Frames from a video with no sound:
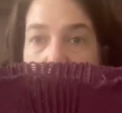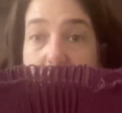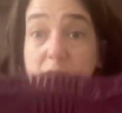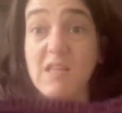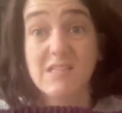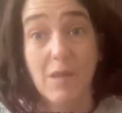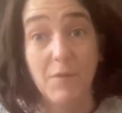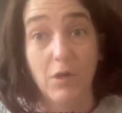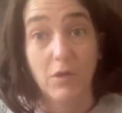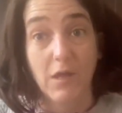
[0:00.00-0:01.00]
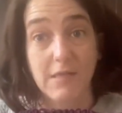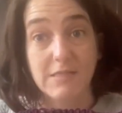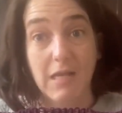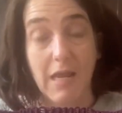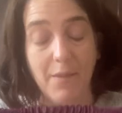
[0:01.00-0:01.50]
So it's coming along
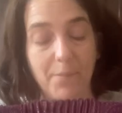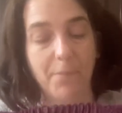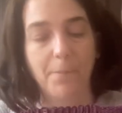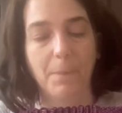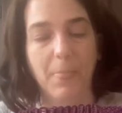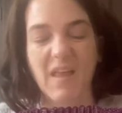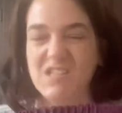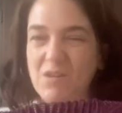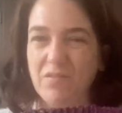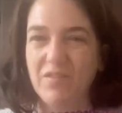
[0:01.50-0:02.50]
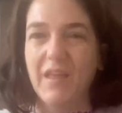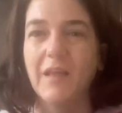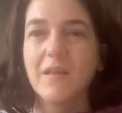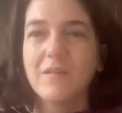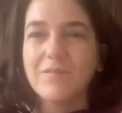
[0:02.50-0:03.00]
nicely. I don't
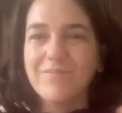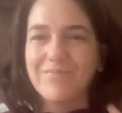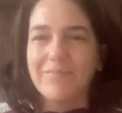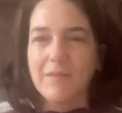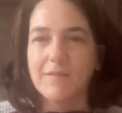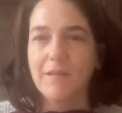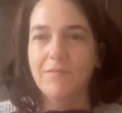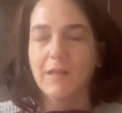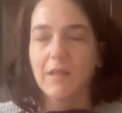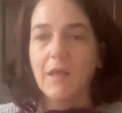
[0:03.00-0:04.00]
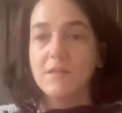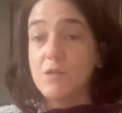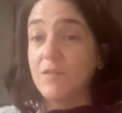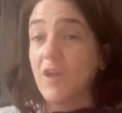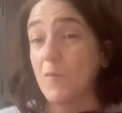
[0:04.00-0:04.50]
think, it's a lovely colour. I
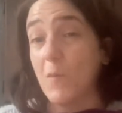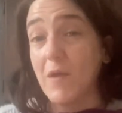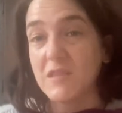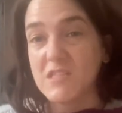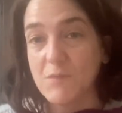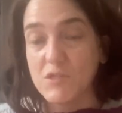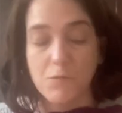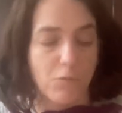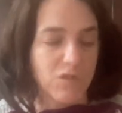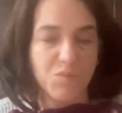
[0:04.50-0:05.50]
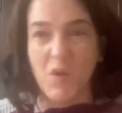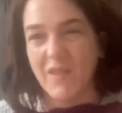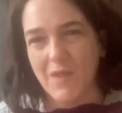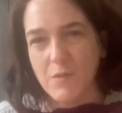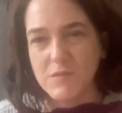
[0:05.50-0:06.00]
don't think I'll be wearing this much before
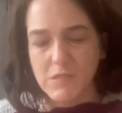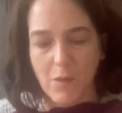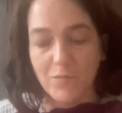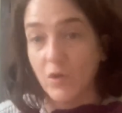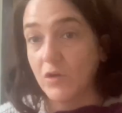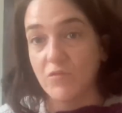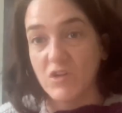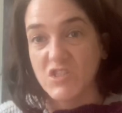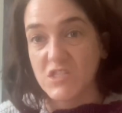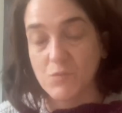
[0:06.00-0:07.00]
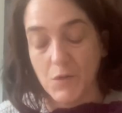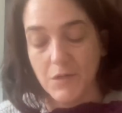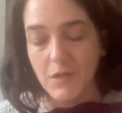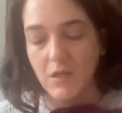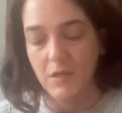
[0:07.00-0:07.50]
spring though, so I'm not going to rush this one.
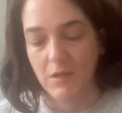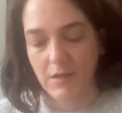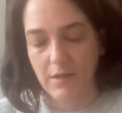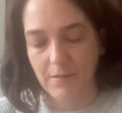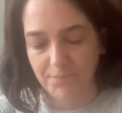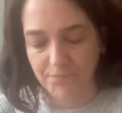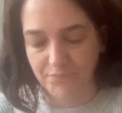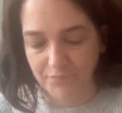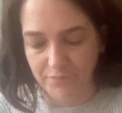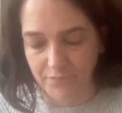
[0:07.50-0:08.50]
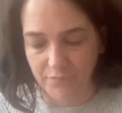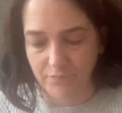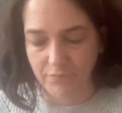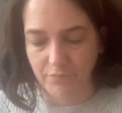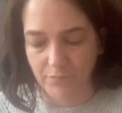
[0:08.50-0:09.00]

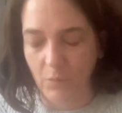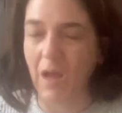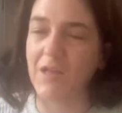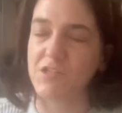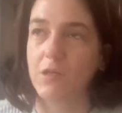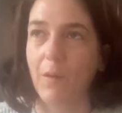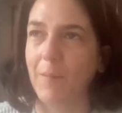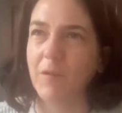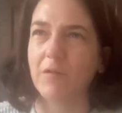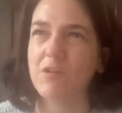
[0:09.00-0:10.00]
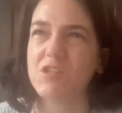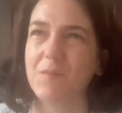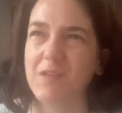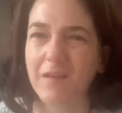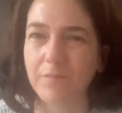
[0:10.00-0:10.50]
Well, actually, no, I am going to rush it. I'm
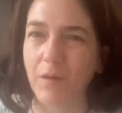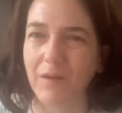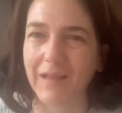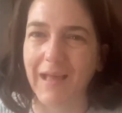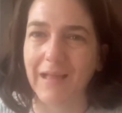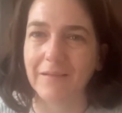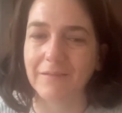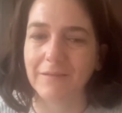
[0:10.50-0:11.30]
taking part in a cowl.